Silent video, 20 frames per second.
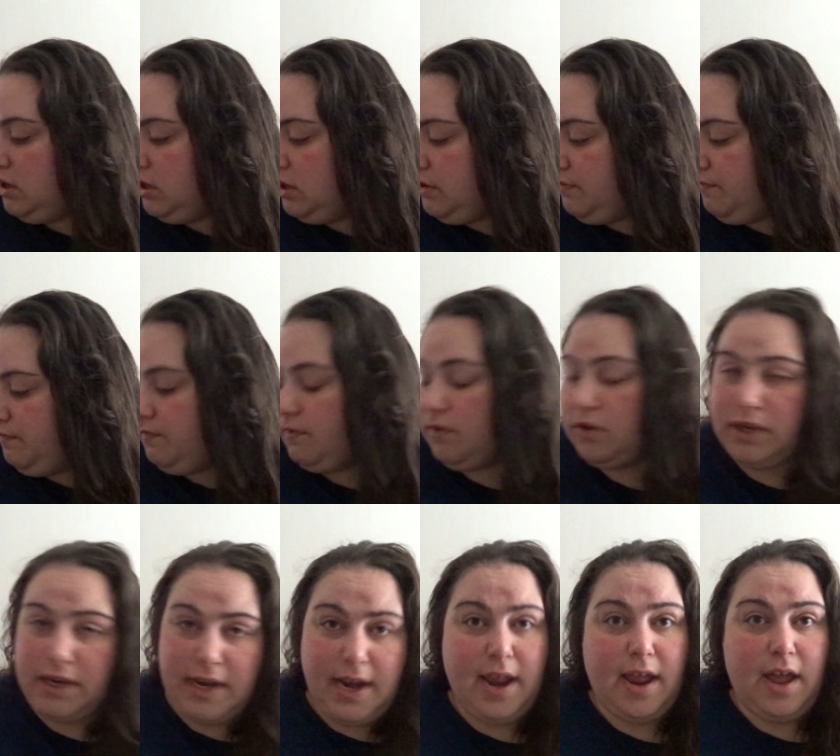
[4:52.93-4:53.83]
for
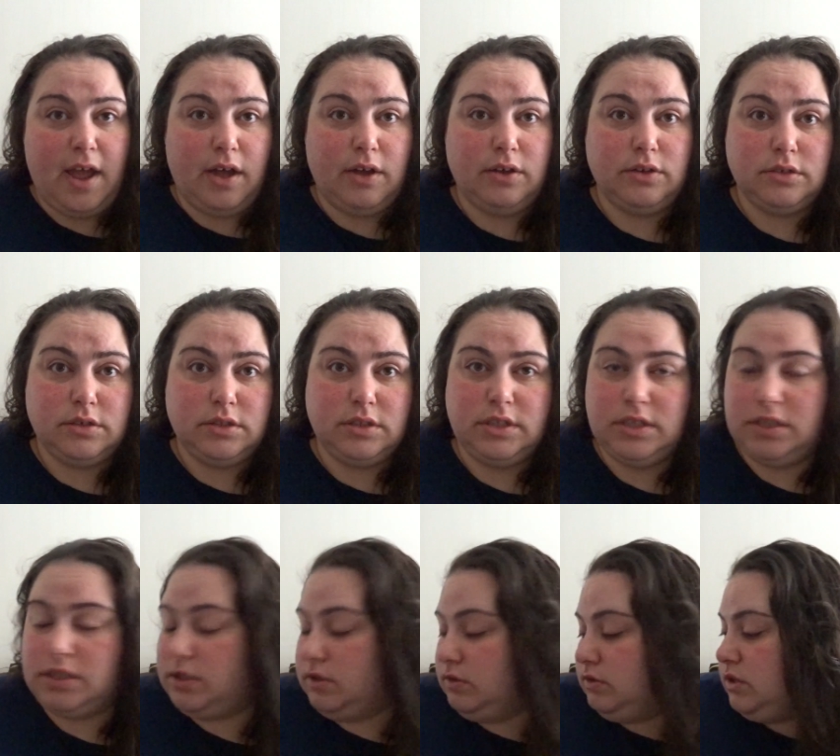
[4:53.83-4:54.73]
now,
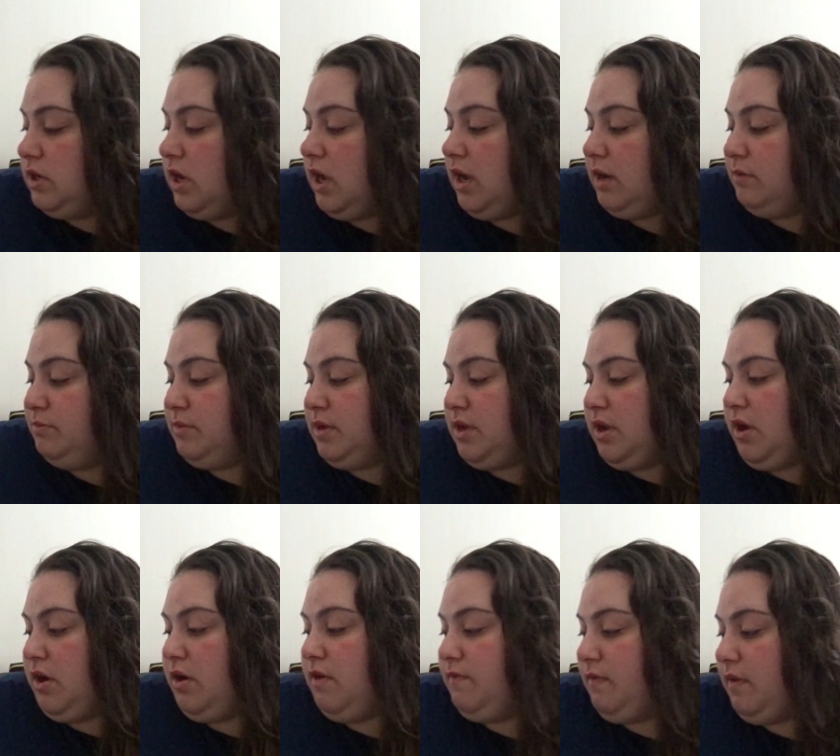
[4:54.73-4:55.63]
this will tide me
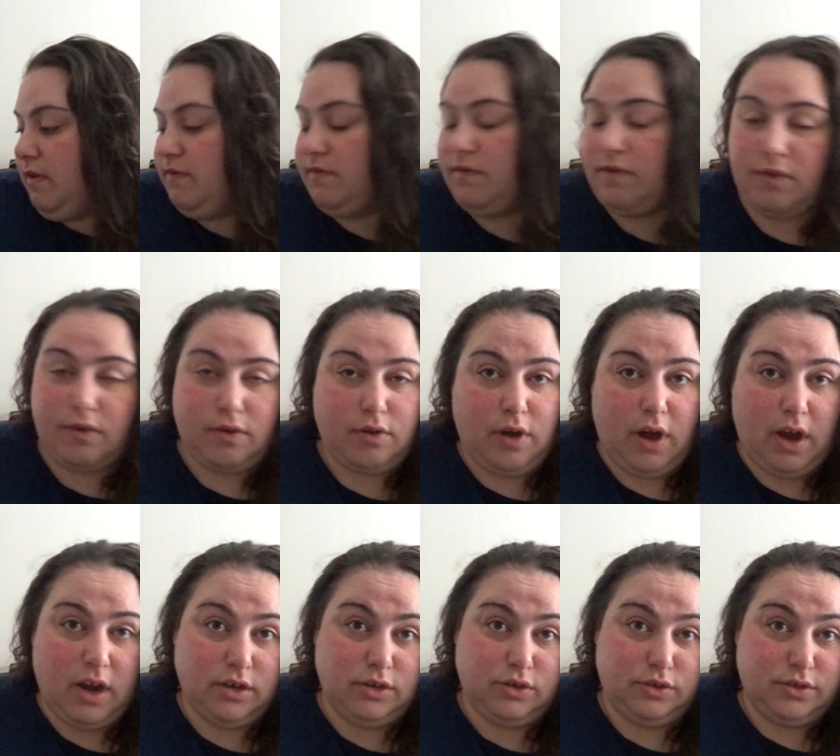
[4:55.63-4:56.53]
over for
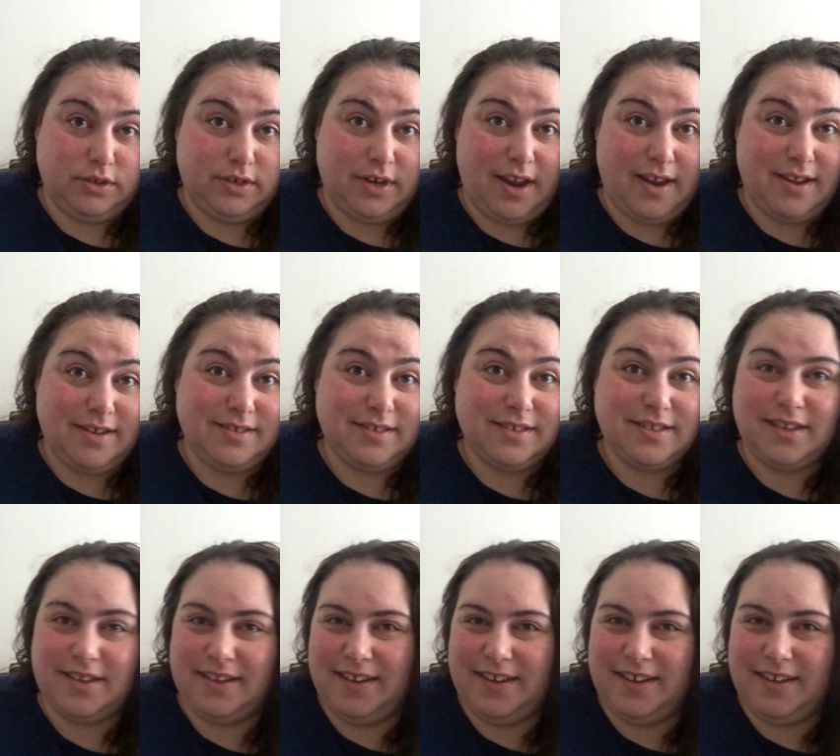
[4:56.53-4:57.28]
100 days.